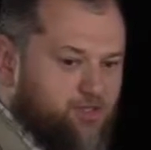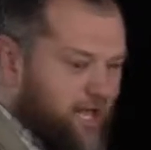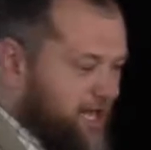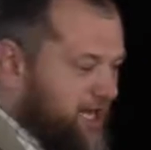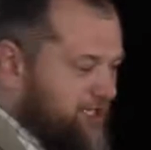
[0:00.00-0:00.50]

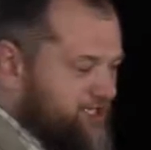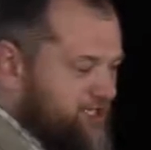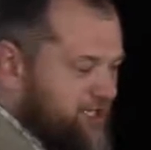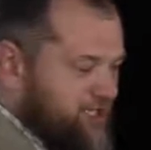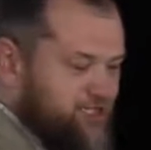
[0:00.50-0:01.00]
And I
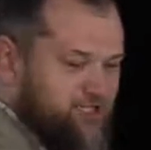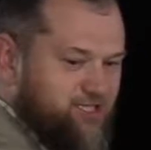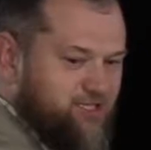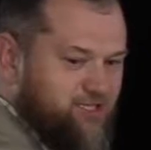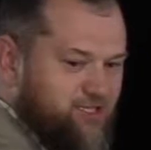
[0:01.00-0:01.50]
sell it
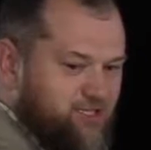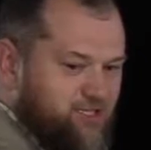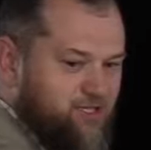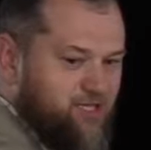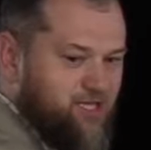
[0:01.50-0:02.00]

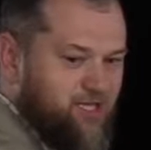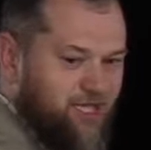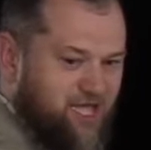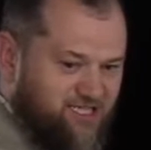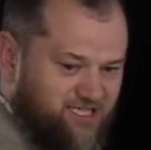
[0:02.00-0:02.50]

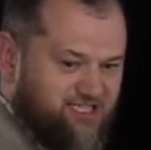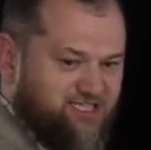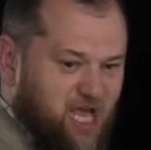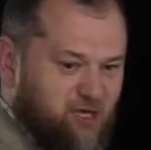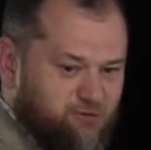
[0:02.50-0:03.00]
at a
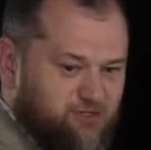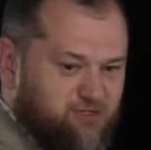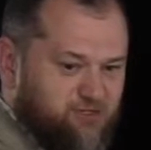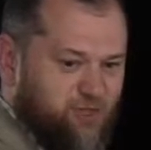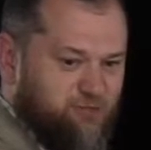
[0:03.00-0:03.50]
discount.
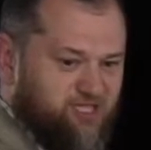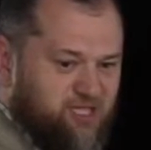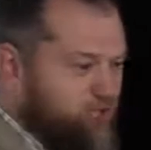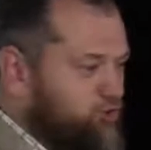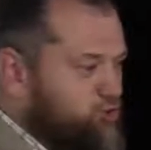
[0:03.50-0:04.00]
So I'm
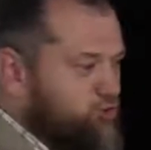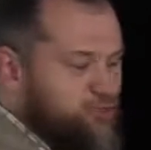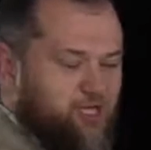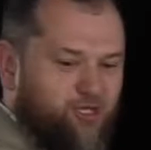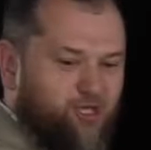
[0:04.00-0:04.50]
selling you $2
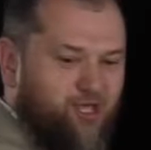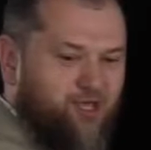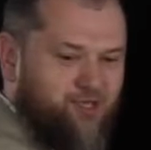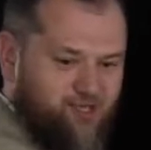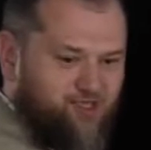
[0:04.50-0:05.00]
billion
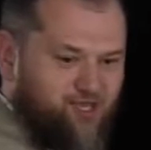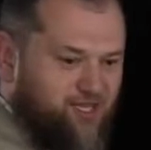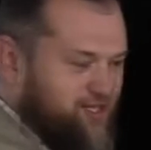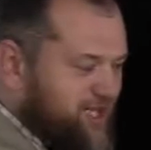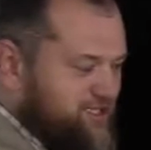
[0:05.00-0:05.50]

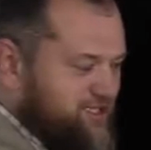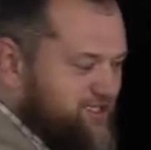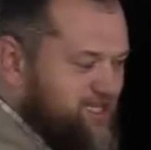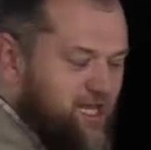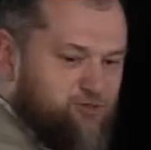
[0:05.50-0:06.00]
thing at a
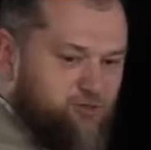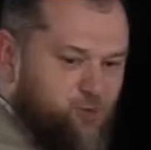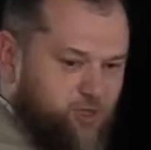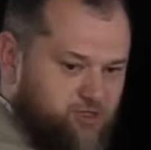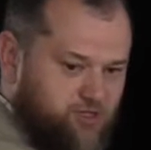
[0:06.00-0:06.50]
discount of
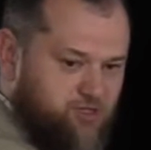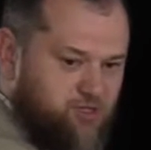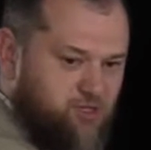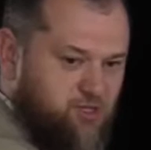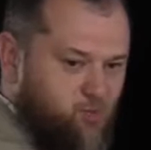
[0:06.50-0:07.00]
what?
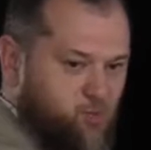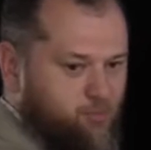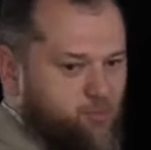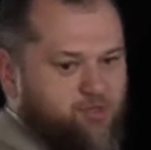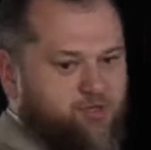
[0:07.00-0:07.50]

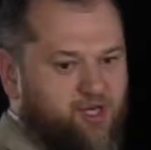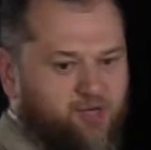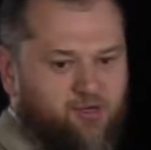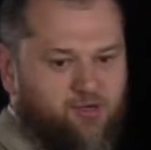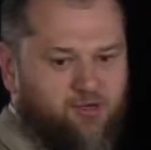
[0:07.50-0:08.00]
1.3.
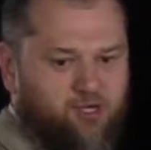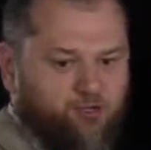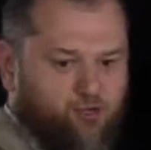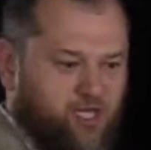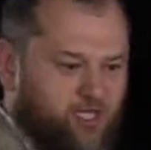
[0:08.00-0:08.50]

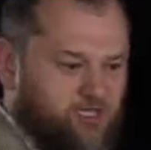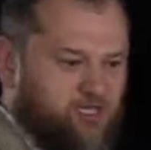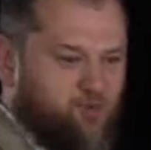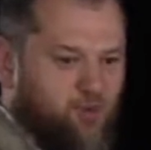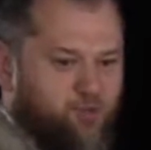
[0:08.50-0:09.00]
So you get
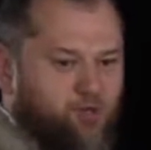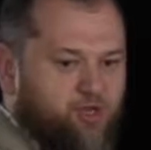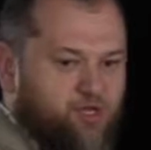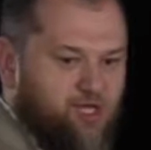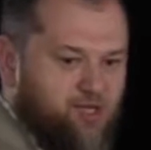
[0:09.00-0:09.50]
this
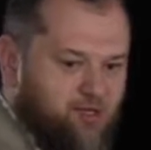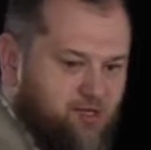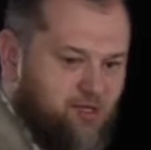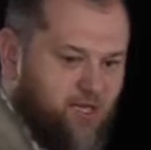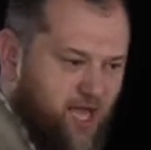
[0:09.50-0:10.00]
1.3
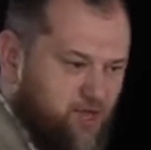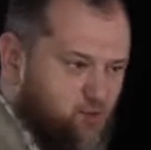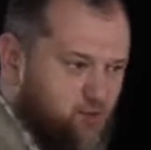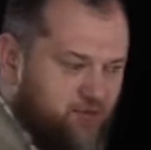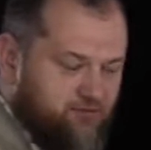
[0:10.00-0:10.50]
and
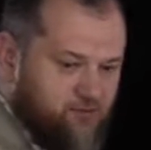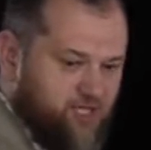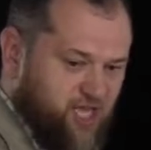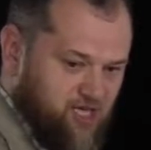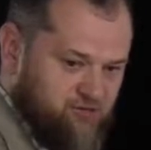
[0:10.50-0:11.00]
you wait for
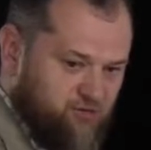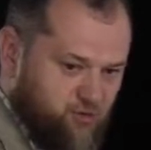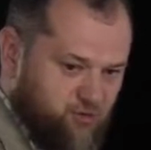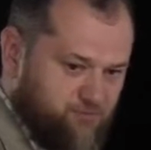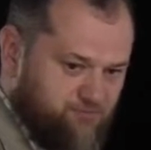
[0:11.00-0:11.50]
the cash
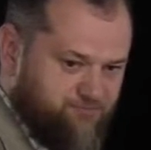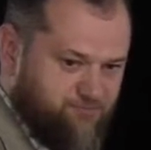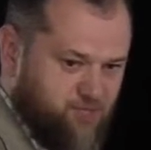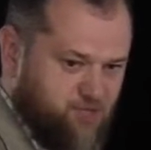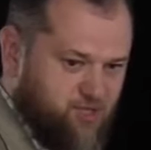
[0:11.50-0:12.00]
flow.
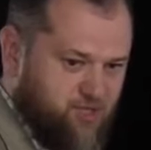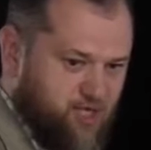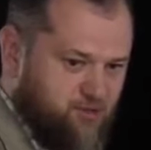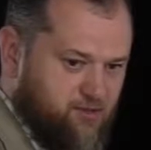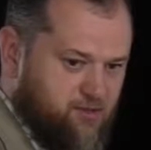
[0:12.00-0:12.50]

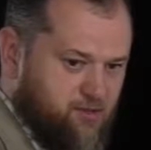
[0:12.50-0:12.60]
Okay?